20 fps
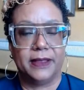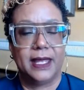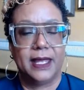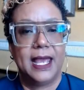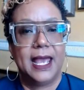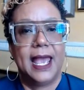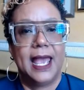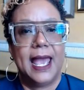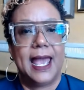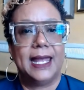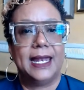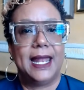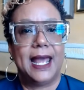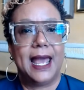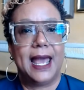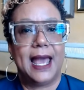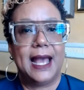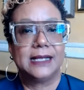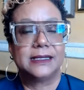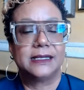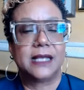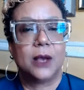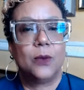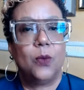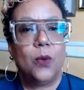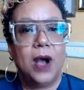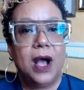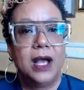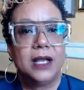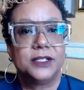And as I
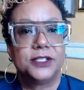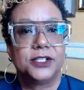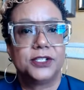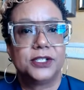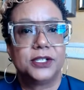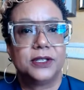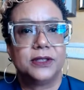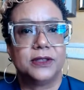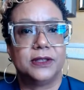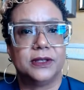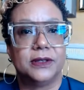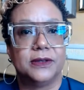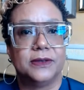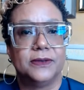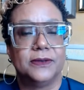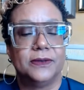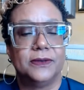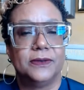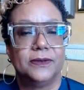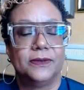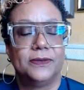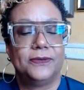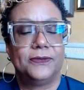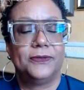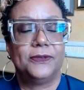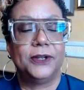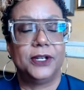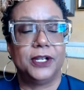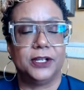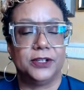watched the
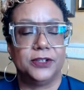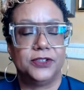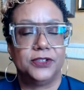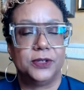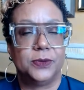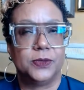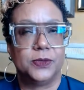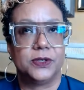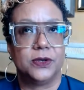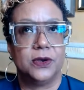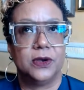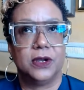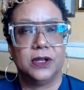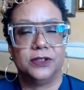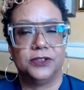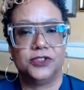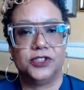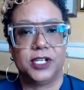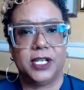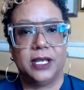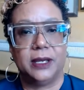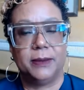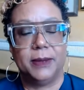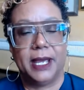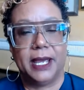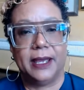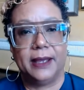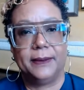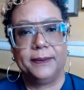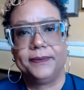footage, it was on GMA,
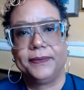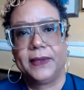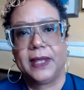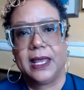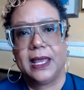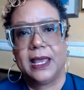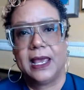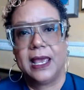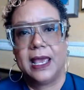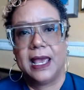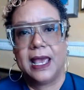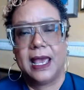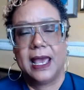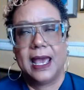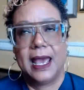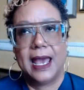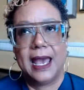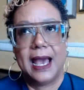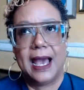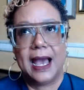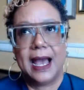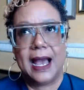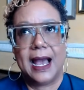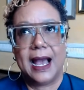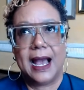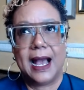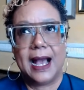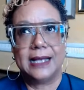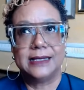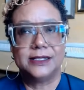I
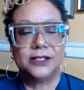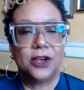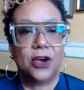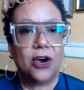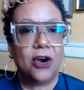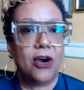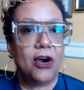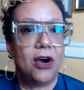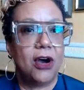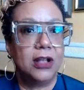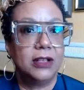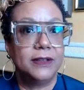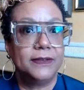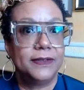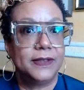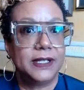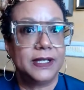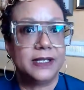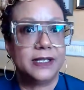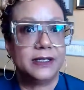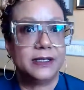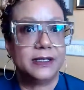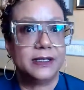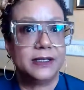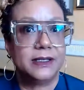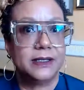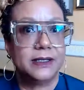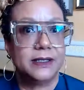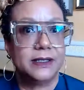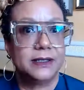saw all of these
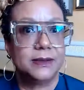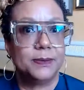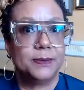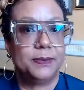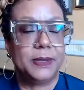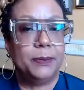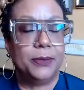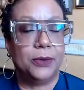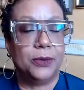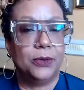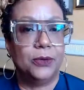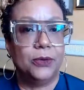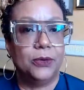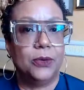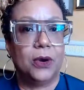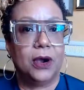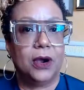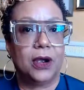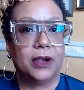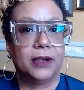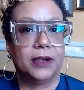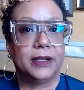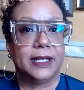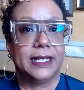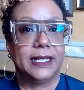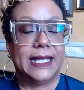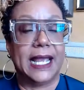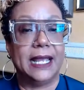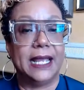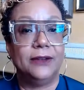people who are
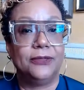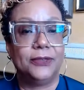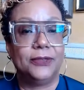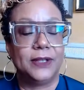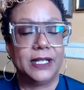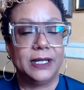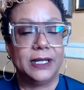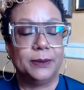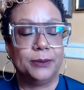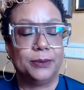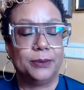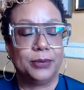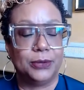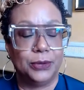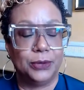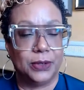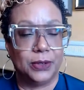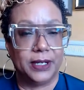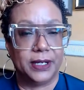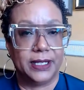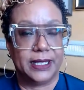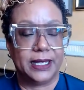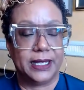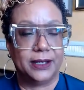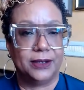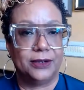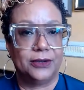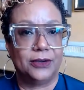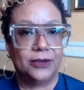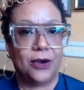gainfully employed, they
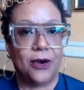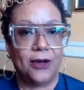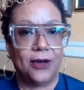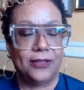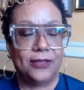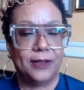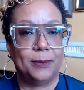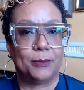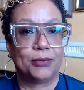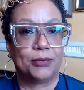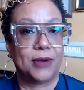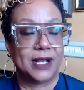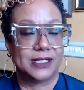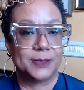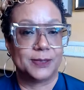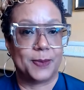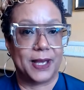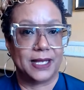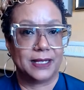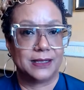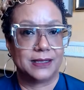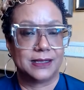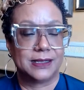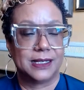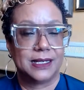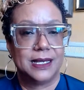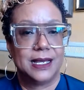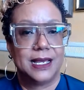call them prospects,